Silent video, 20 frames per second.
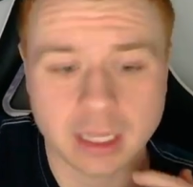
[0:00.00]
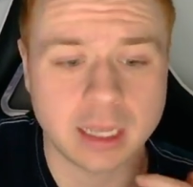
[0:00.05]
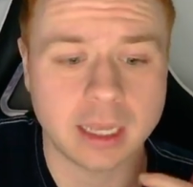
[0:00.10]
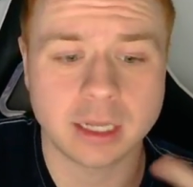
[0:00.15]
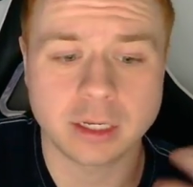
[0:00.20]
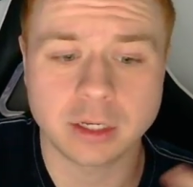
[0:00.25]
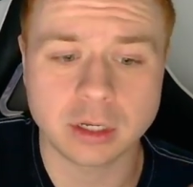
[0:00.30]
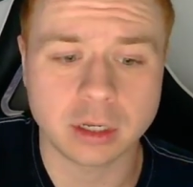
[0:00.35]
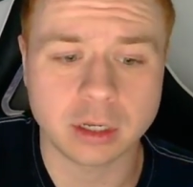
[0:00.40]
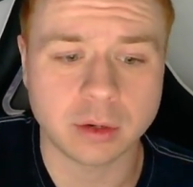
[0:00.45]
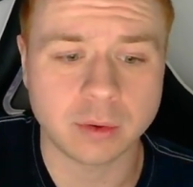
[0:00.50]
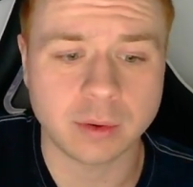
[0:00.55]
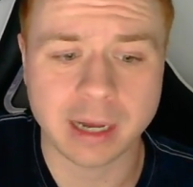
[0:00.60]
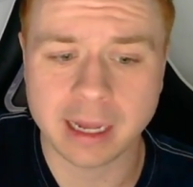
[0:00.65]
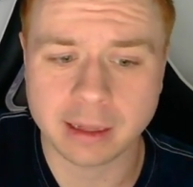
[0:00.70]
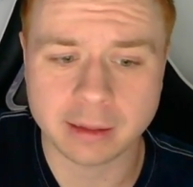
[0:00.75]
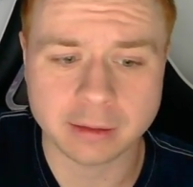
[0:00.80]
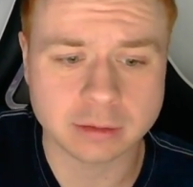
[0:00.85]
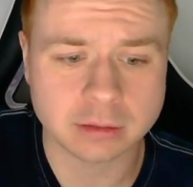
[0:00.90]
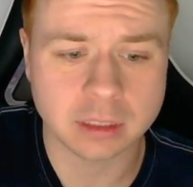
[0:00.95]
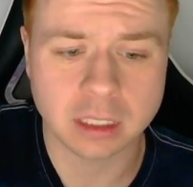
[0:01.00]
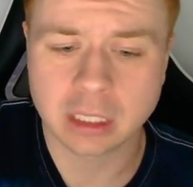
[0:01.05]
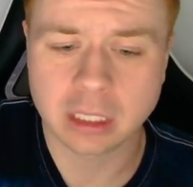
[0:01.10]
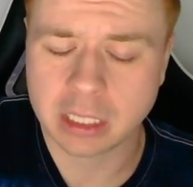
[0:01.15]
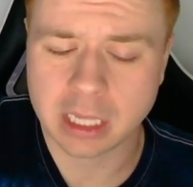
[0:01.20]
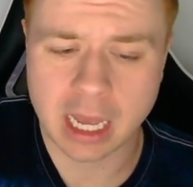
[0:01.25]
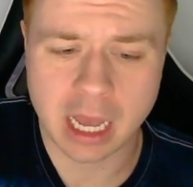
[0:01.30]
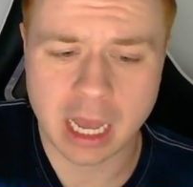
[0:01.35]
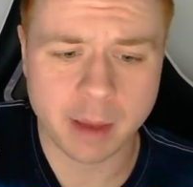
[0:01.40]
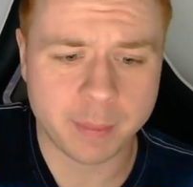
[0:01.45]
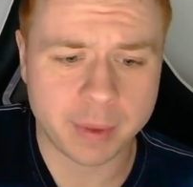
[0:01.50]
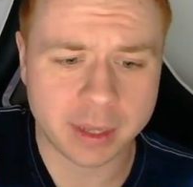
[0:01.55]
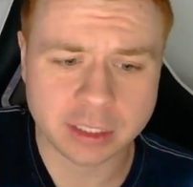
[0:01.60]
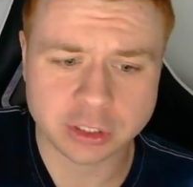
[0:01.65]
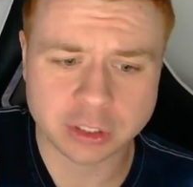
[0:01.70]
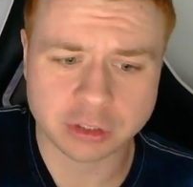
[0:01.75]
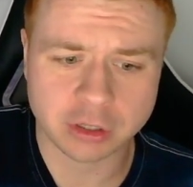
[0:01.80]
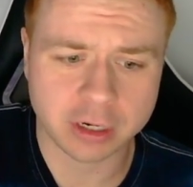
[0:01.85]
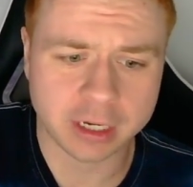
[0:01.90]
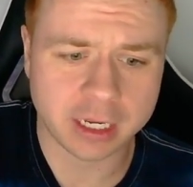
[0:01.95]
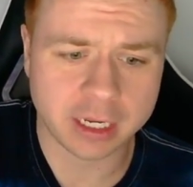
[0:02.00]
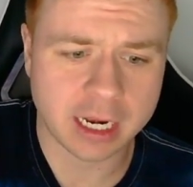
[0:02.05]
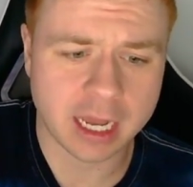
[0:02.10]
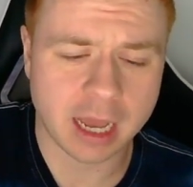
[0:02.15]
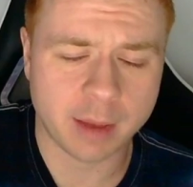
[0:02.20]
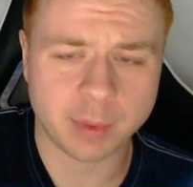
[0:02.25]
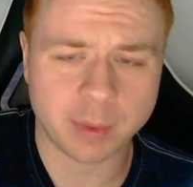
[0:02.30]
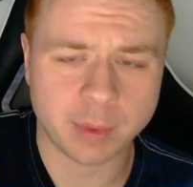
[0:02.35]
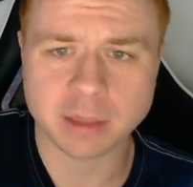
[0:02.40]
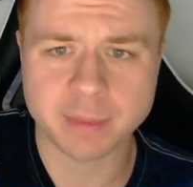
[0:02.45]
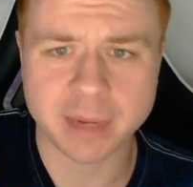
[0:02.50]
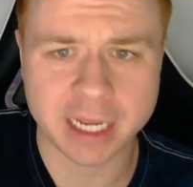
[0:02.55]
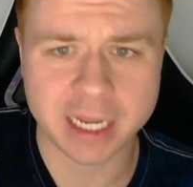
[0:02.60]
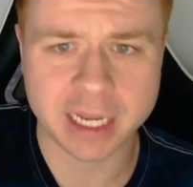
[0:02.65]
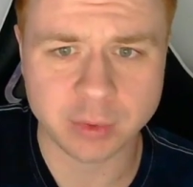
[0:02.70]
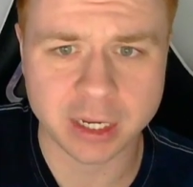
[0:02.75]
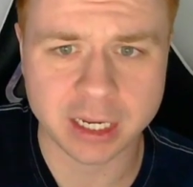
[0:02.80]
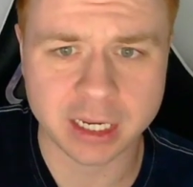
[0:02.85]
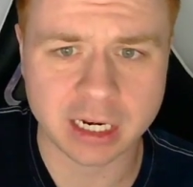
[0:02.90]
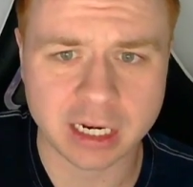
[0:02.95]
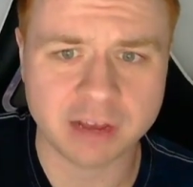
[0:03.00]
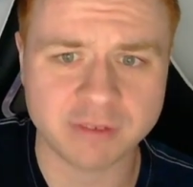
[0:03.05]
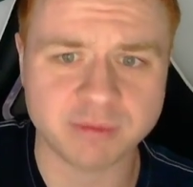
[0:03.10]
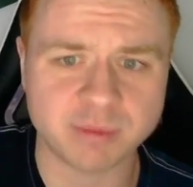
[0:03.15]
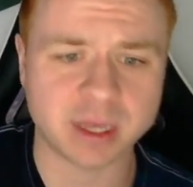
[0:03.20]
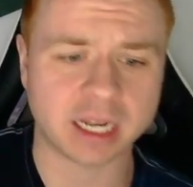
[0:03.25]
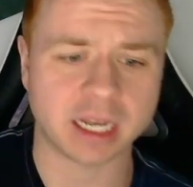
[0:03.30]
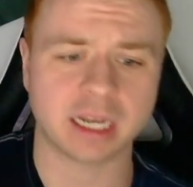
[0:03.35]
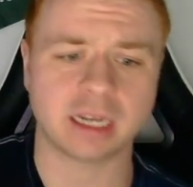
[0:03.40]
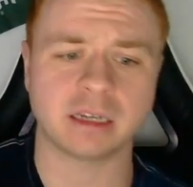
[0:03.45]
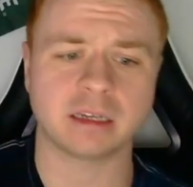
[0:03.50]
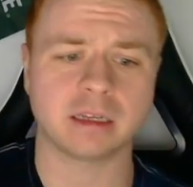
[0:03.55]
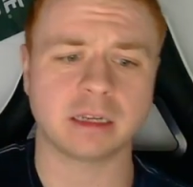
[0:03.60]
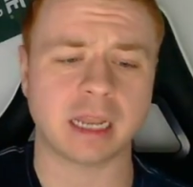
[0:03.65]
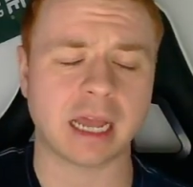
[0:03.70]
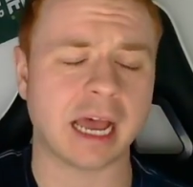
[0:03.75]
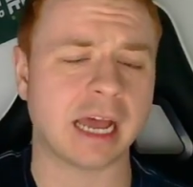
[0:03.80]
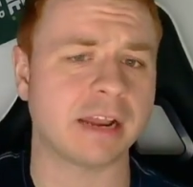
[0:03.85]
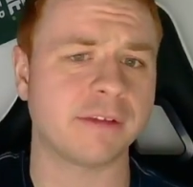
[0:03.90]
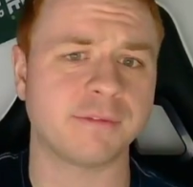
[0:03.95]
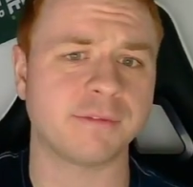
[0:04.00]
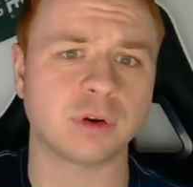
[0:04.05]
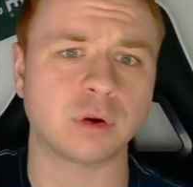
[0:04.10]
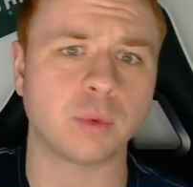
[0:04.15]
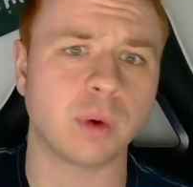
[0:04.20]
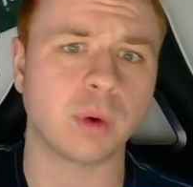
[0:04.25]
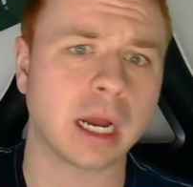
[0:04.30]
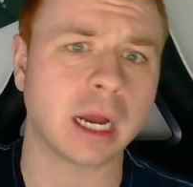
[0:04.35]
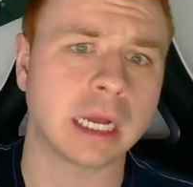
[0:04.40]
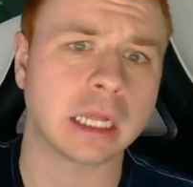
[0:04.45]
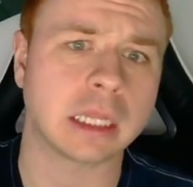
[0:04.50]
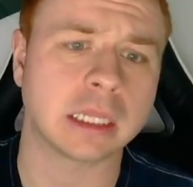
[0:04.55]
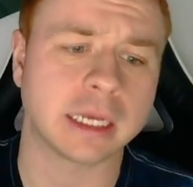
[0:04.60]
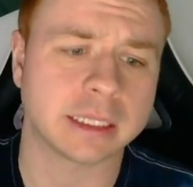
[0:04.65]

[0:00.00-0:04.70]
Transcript: And I'll hop on the train, hop on the bandwagon. I've been on it for a while.